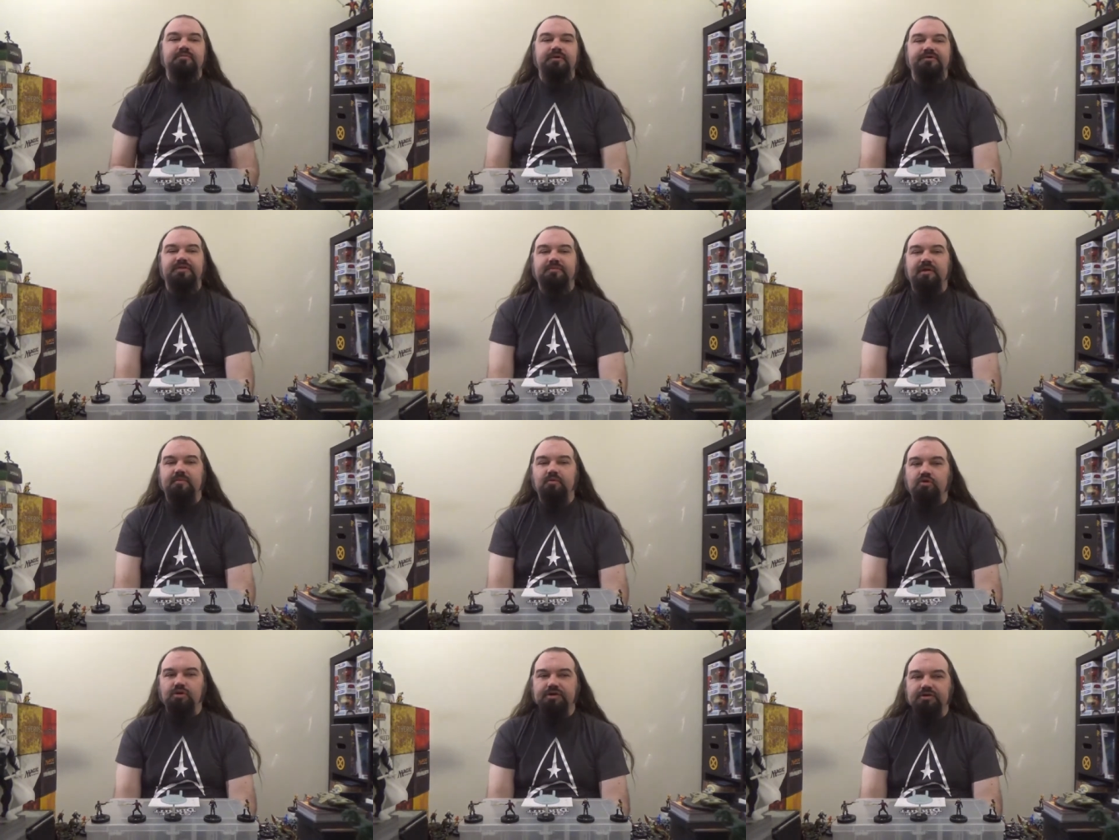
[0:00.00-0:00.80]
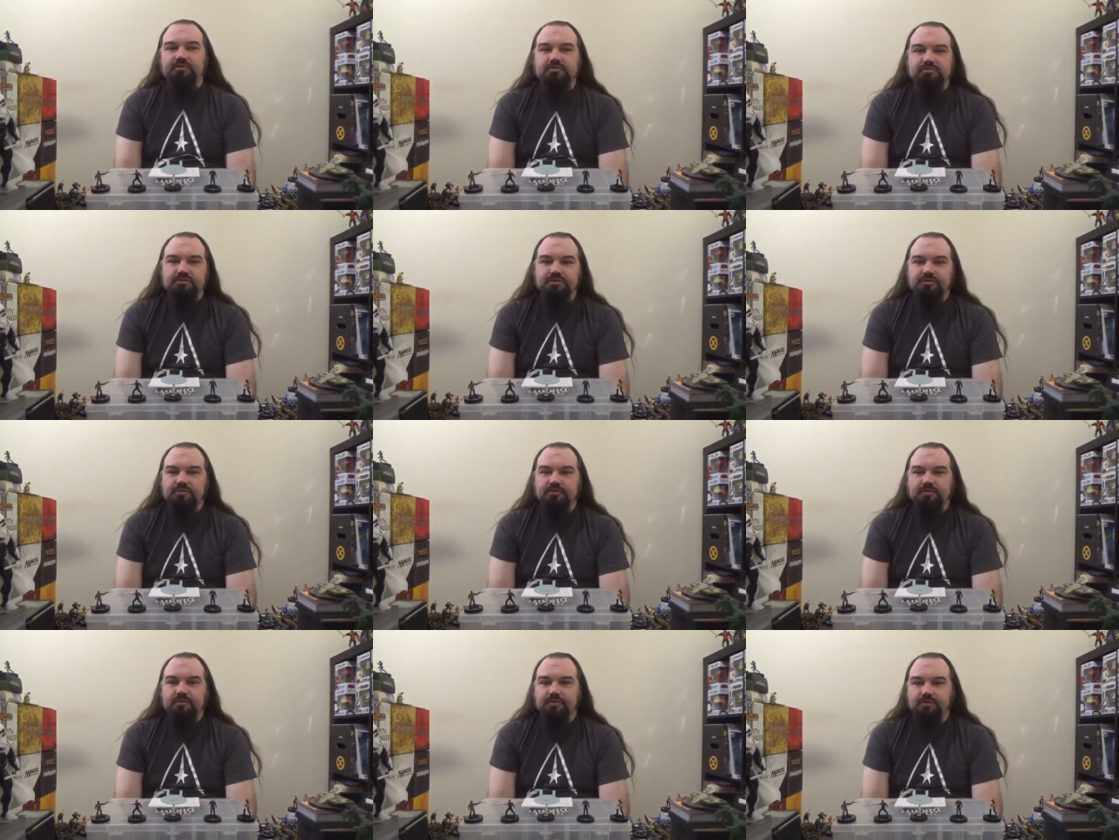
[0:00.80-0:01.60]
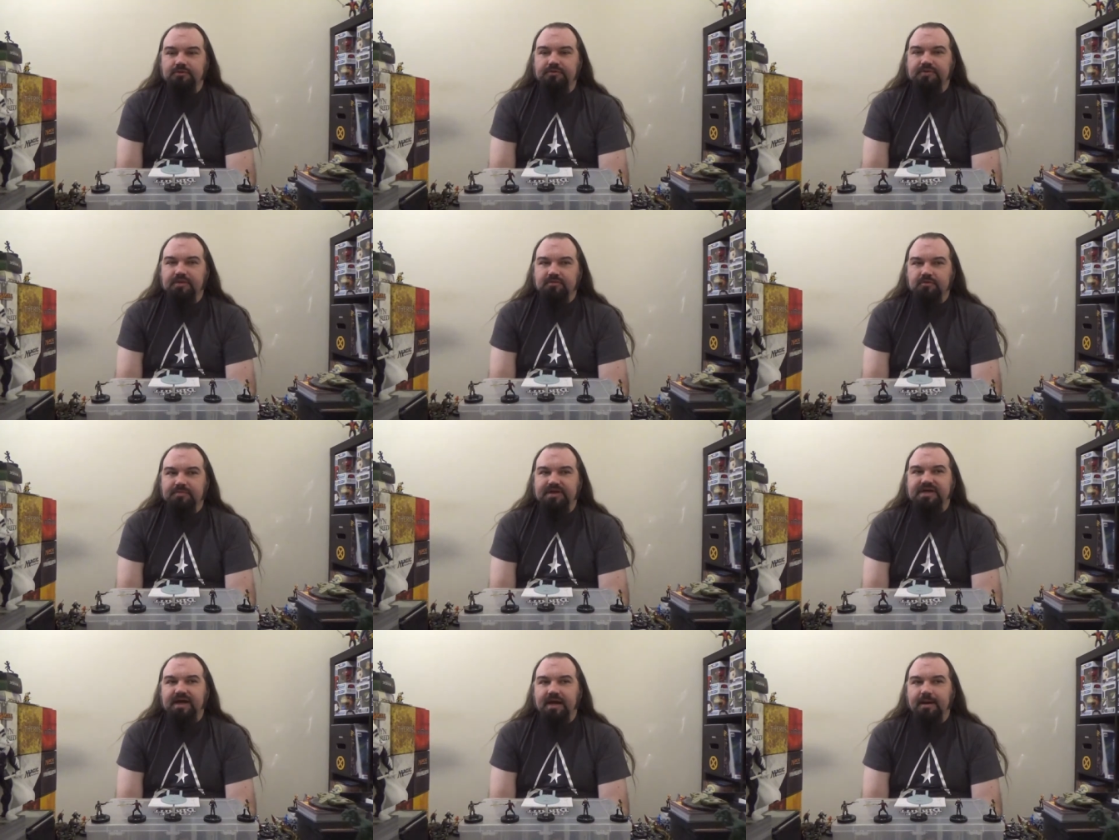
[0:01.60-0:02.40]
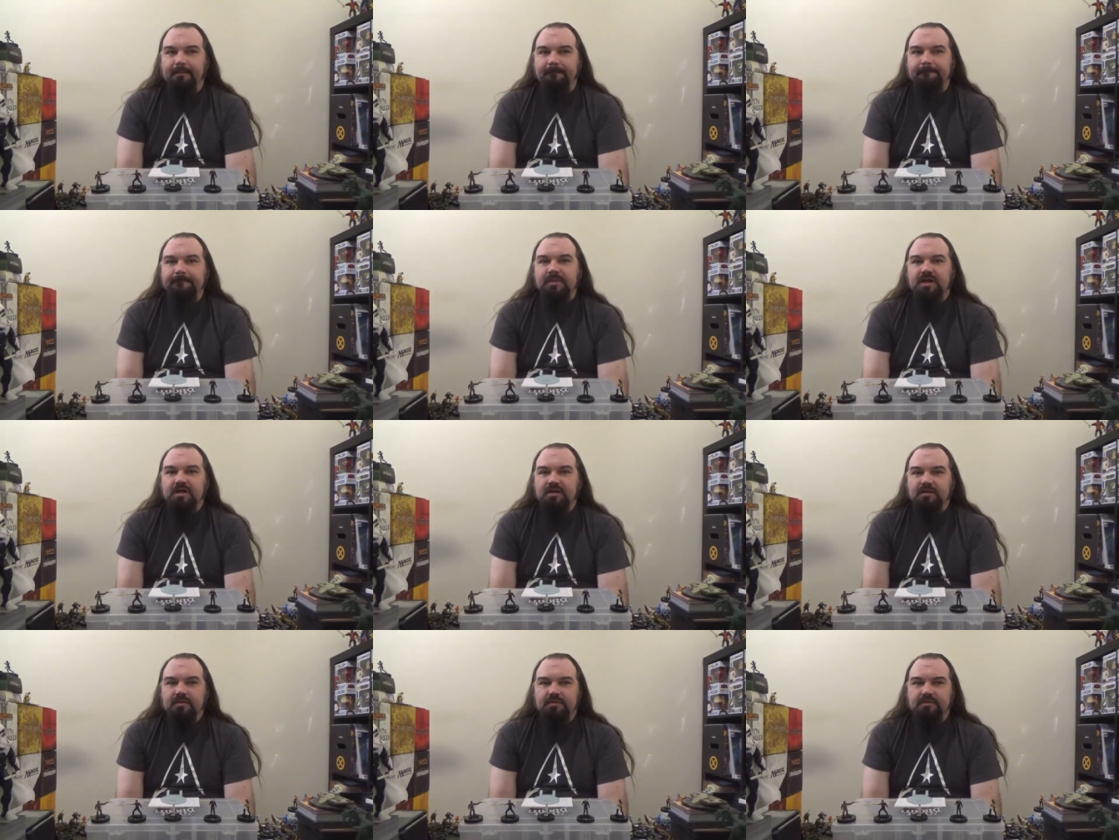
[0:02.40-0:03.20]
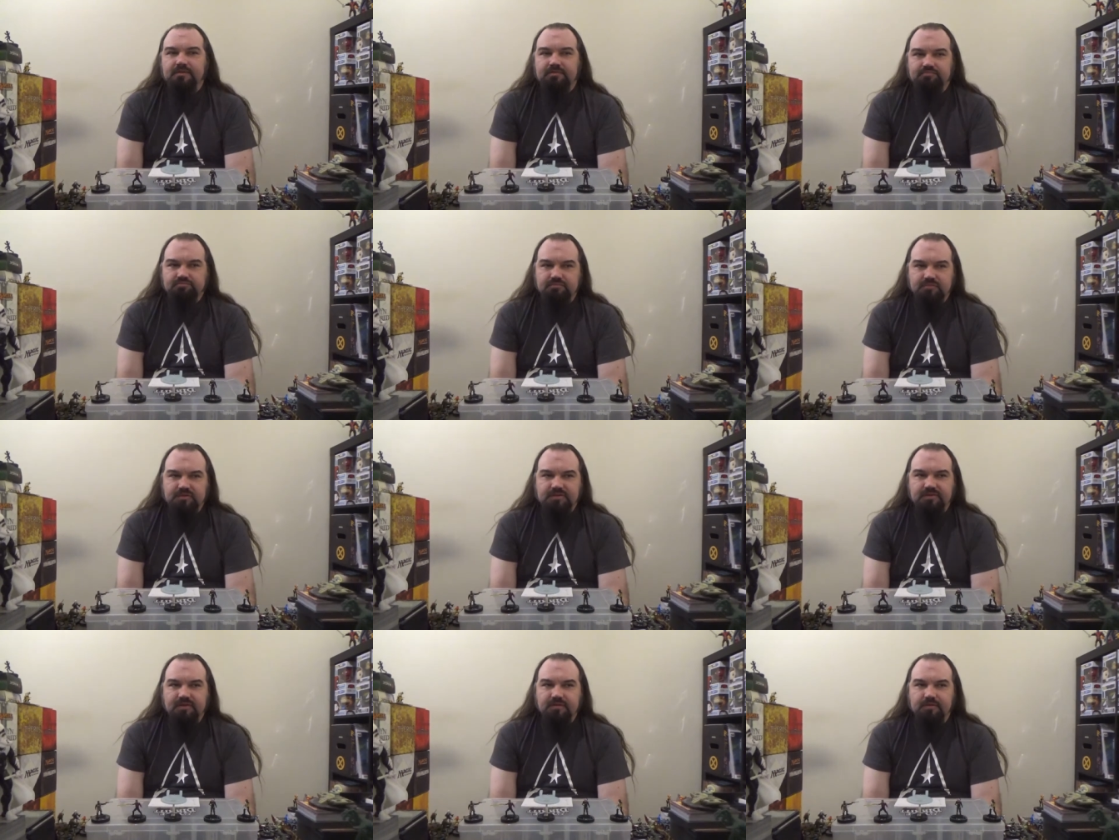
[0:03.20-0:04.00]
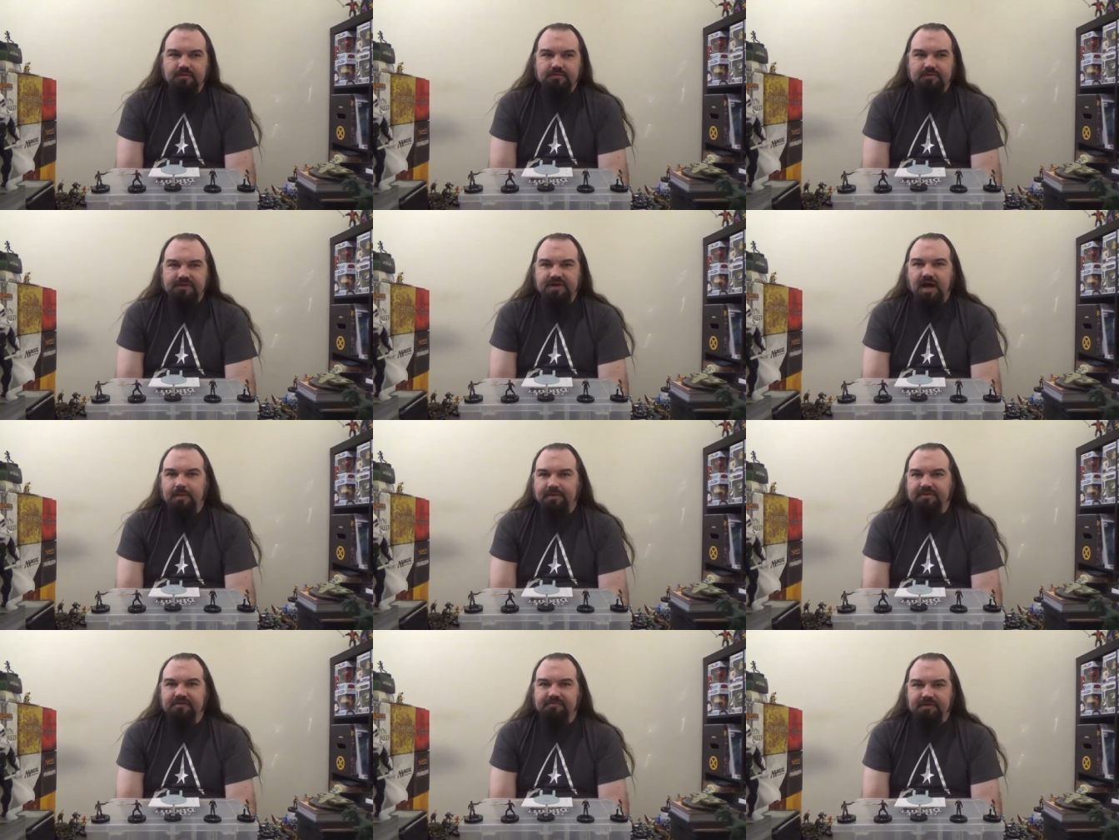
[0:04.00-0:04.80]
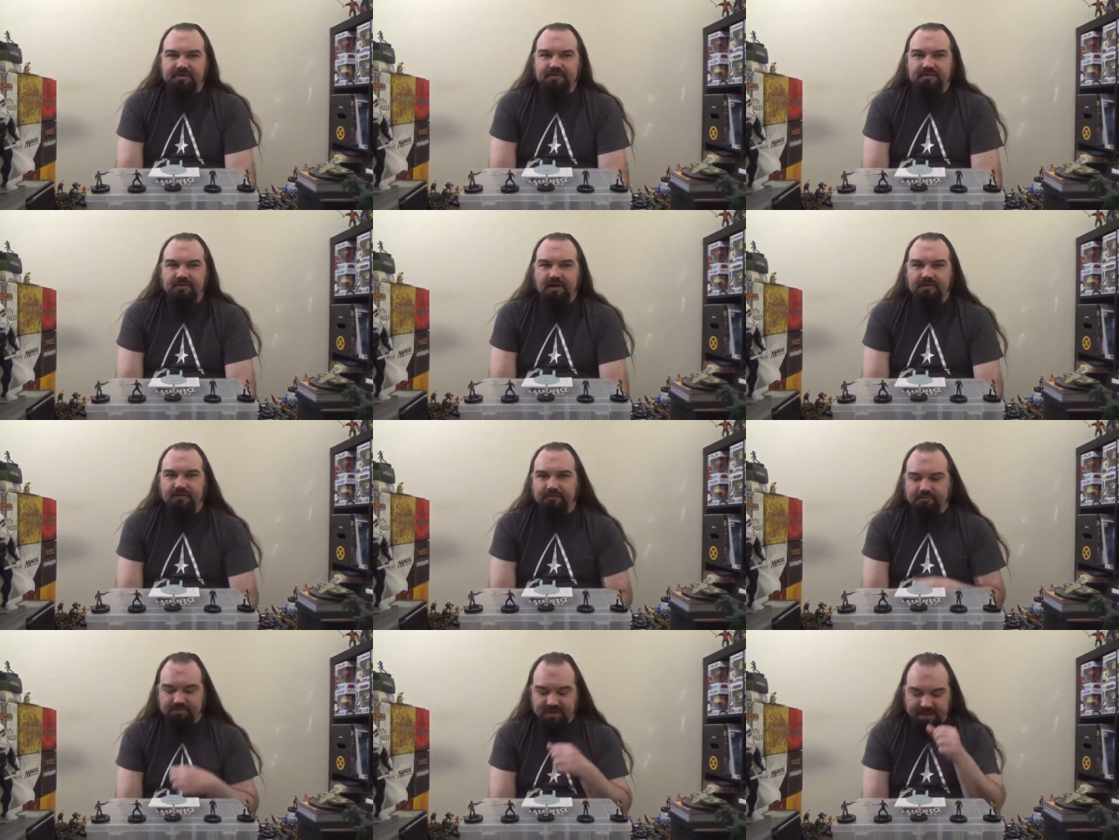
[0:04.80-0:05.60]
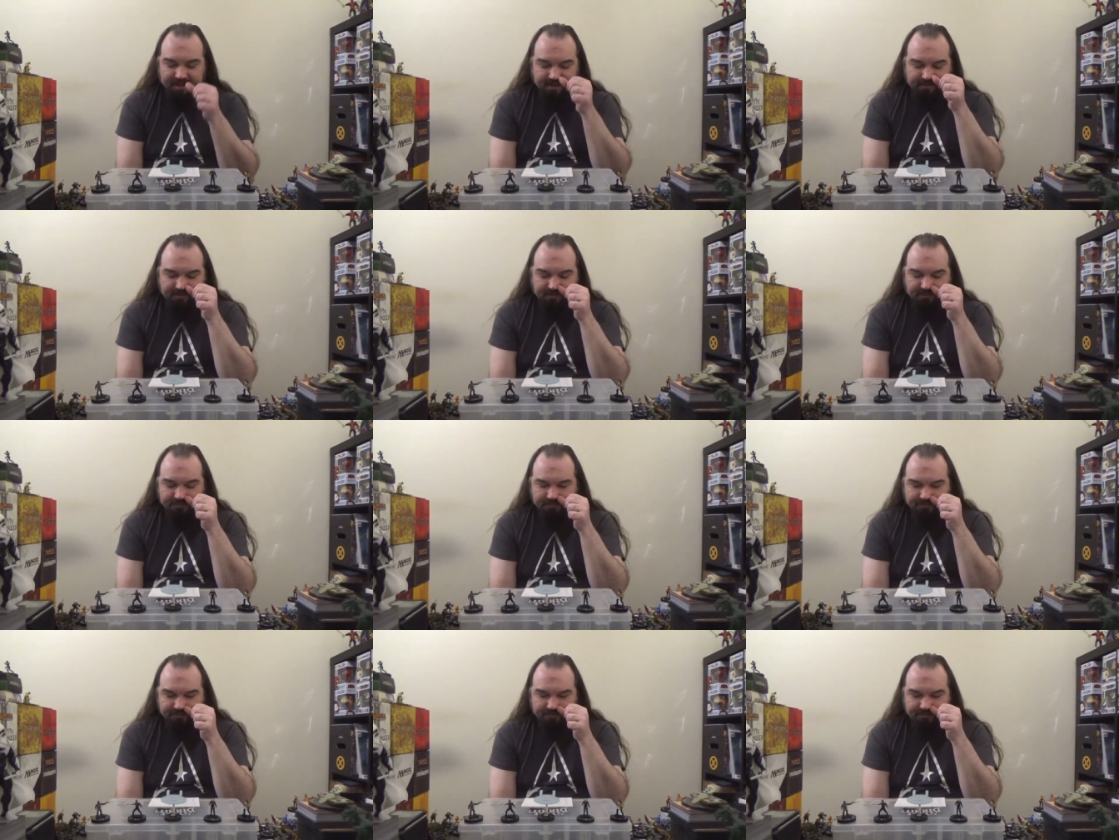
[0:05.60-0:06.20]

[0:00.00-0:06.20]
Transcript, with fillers: with the primordial ooze that would become the the dominant species on those planets.